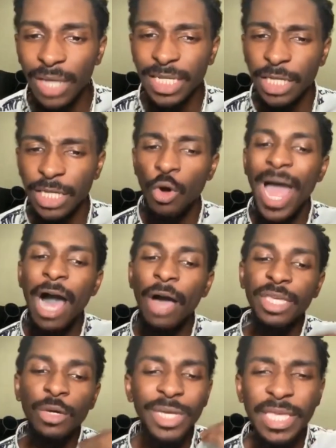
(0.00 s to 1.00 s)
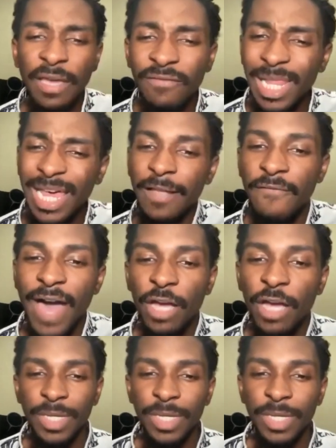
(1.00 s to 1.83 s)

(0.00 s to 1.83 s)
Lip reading: I was like, how can we give a lot of value?